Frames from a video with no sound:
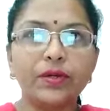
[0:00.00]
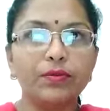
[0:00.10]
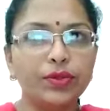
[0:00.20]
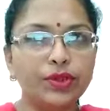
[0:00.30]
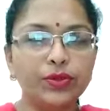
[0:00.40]

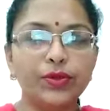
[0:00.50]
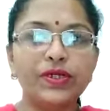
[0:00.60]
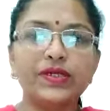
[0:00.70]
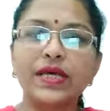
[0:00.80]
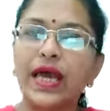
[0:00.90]

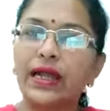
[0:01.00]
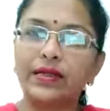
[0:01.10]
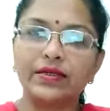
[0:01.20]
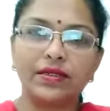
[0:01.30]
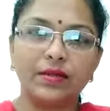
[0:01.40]
Prejudice and
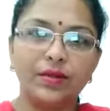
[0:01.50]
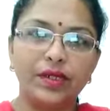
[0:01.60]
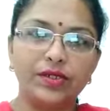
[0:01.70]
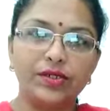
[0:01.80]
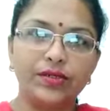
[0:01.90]

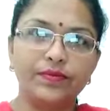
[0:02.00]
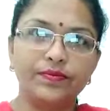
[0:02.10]
Discrimination.